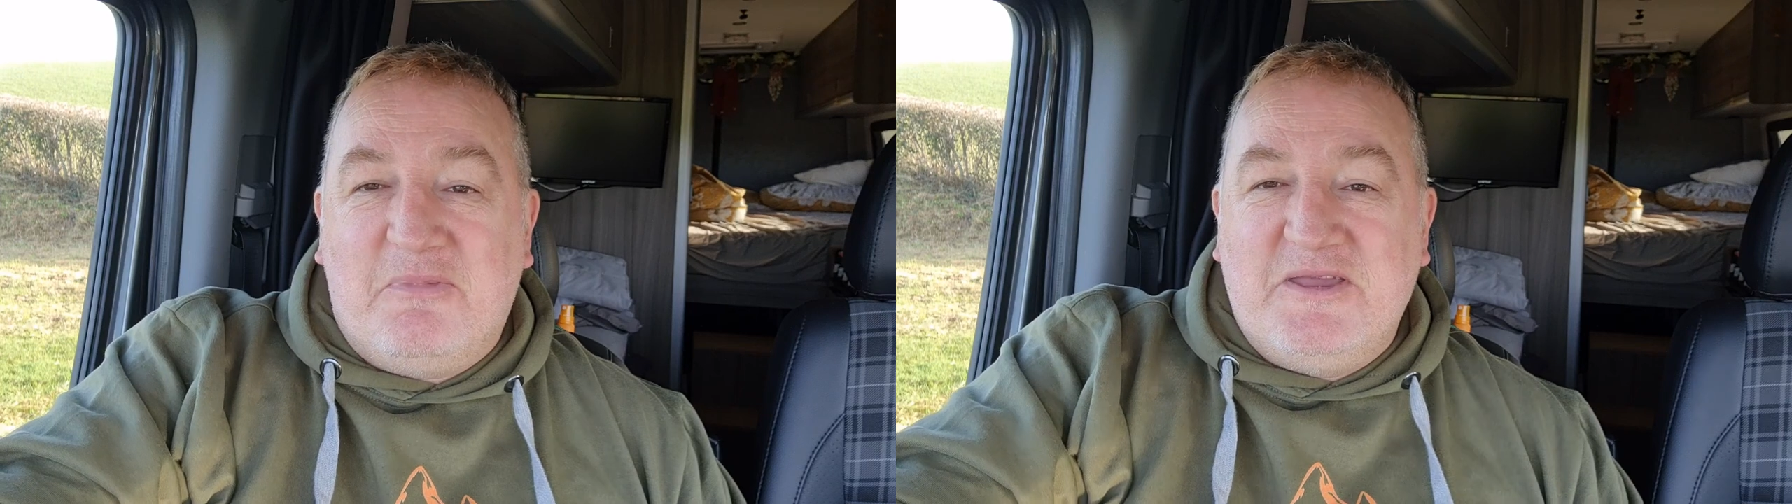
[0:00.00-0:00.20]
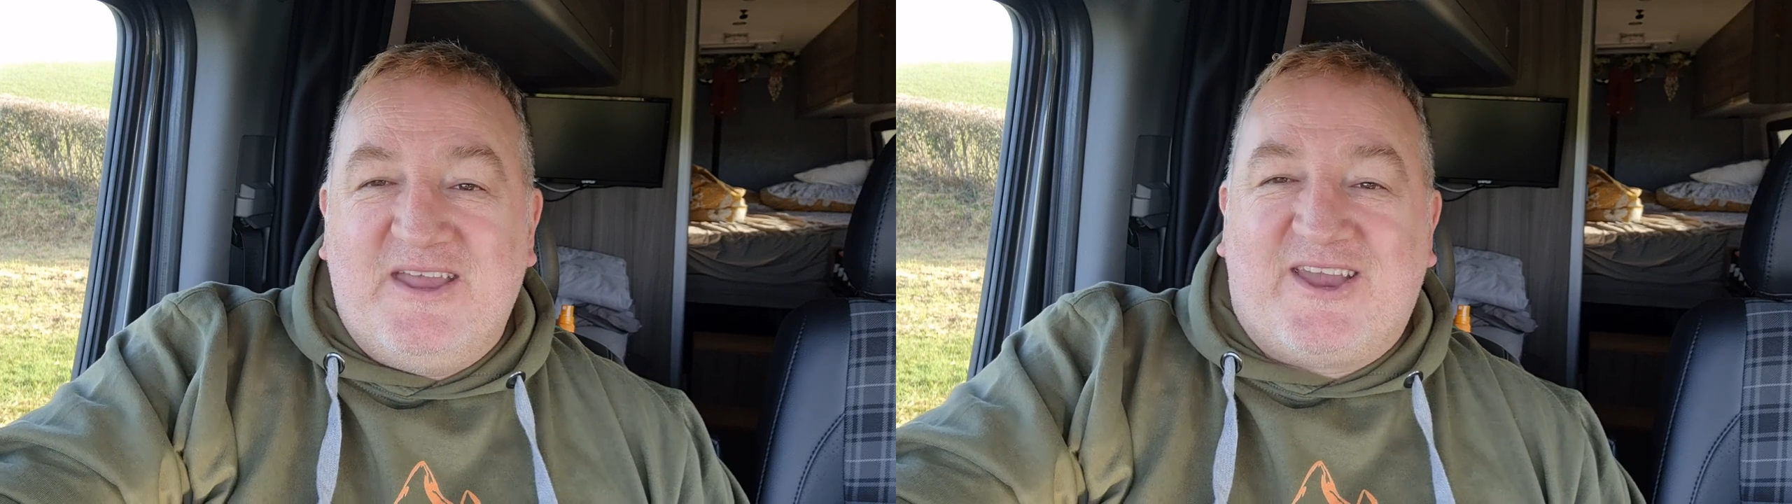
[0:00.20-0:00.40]

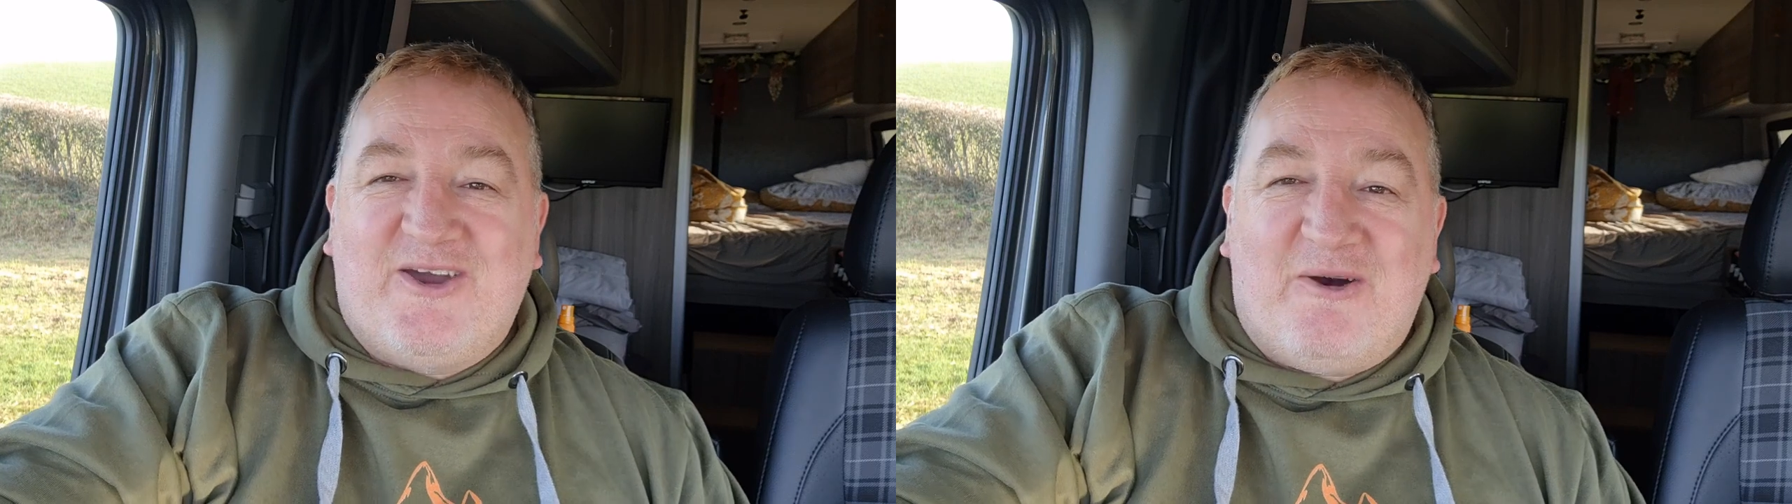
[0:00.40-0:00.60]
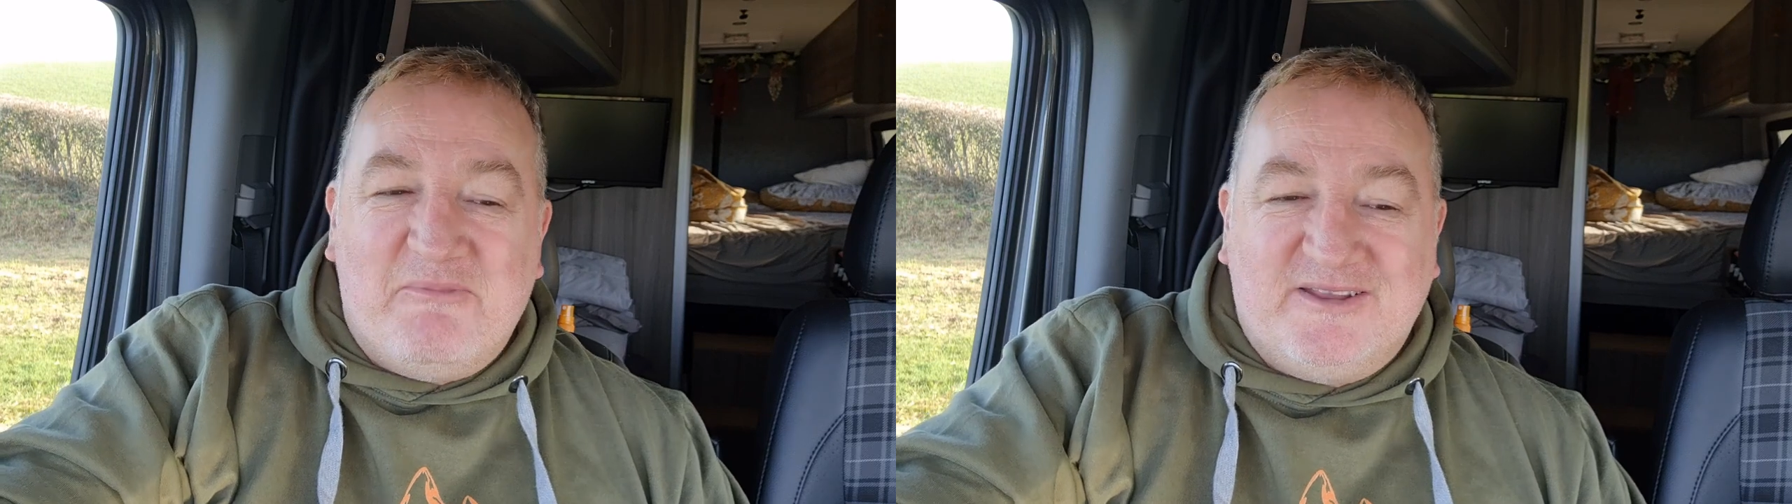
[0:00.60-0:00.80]
me a
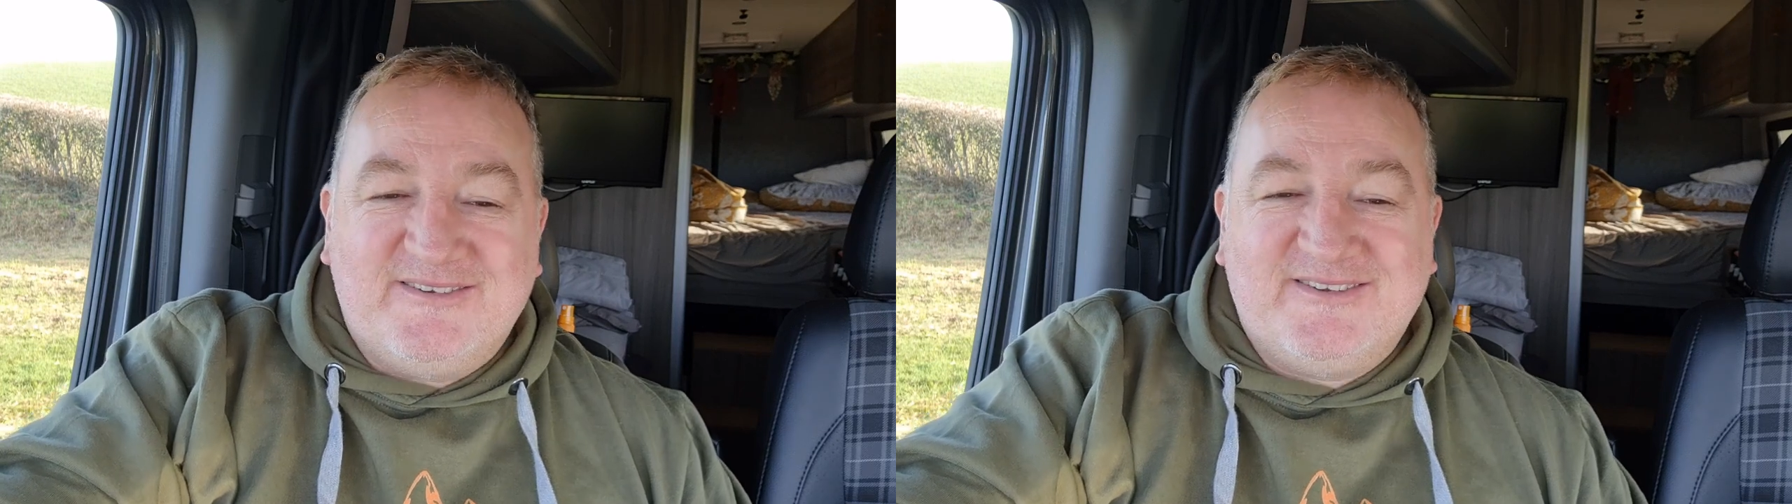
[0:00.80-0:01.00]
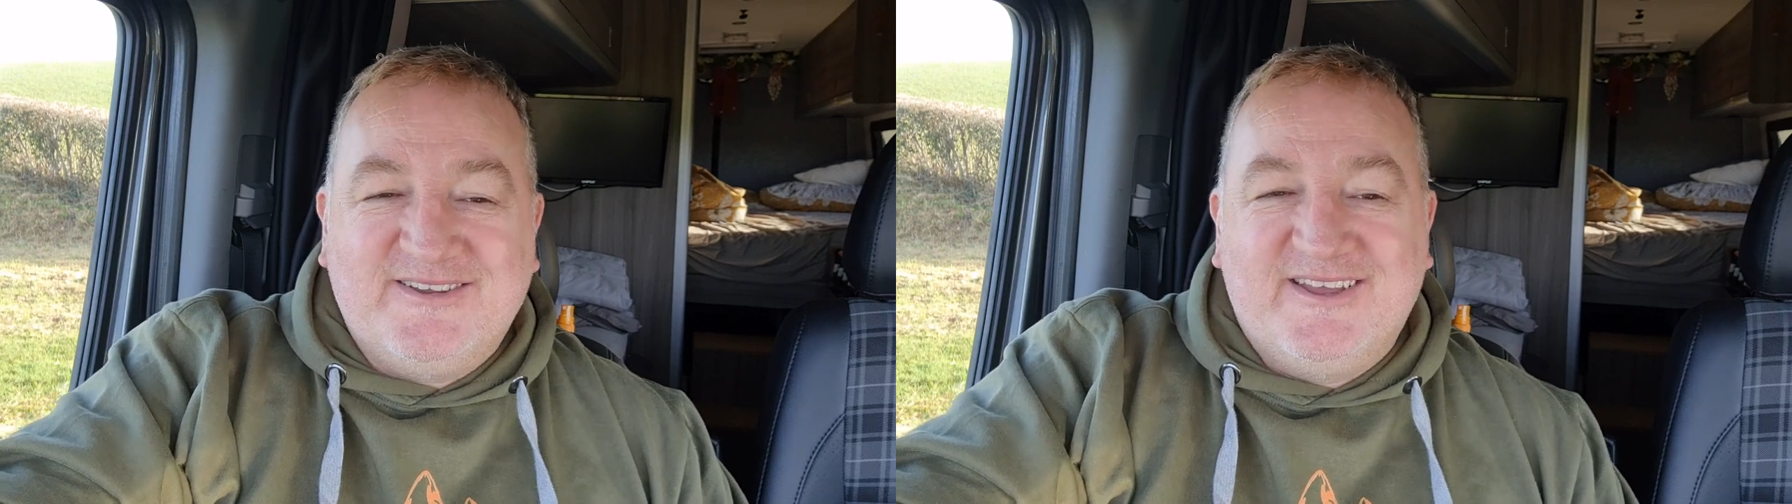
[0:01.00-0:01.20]

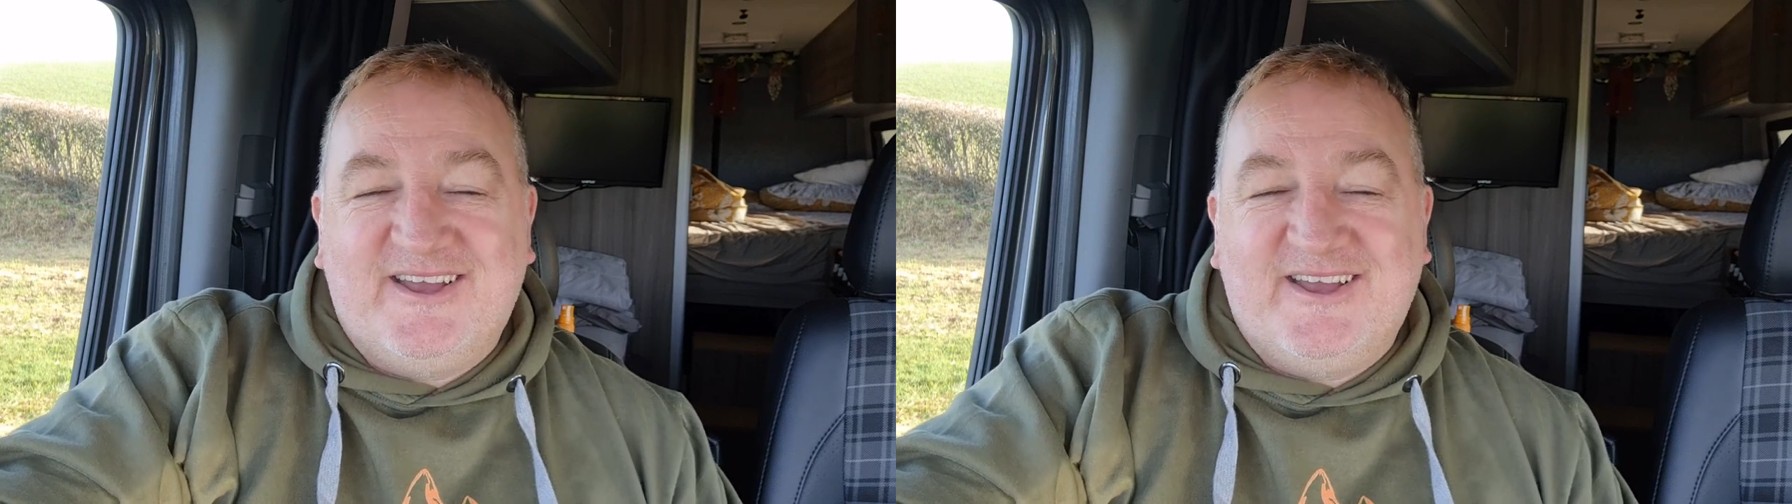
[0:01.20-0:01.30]
comment